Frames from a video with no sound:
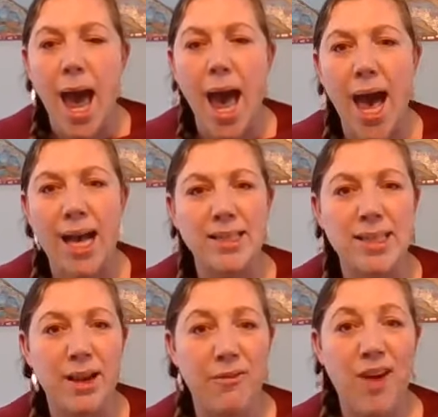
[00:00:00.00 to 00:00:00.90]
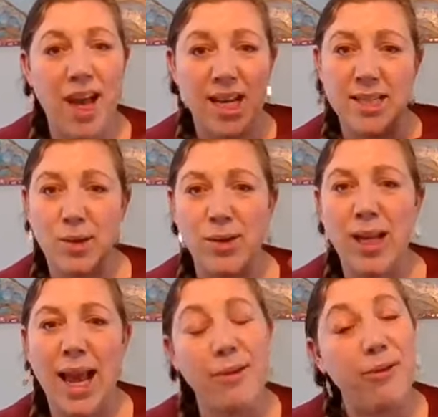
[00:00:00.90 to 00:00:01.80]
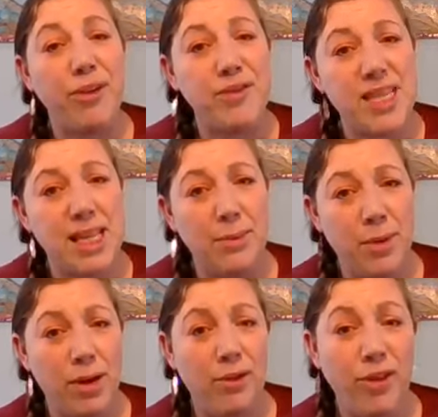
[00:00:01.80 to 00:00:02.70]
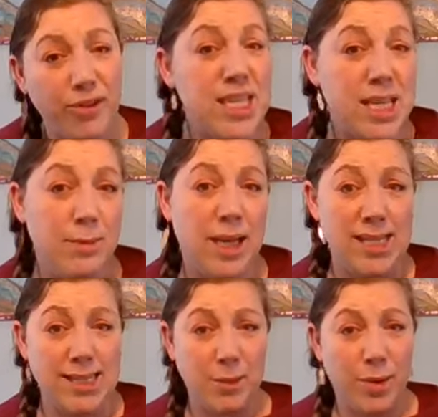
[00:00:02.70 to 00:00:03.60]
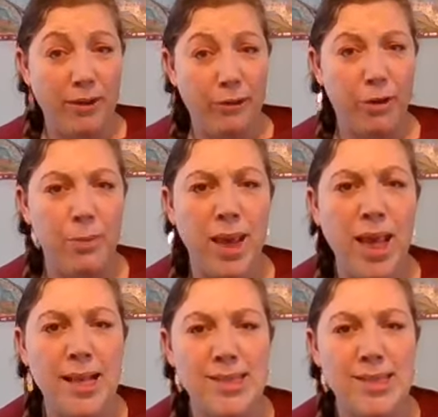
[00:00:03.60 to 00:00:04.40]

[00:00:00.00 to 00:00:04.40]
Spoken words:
and the vet is only like 15 minutes away from me,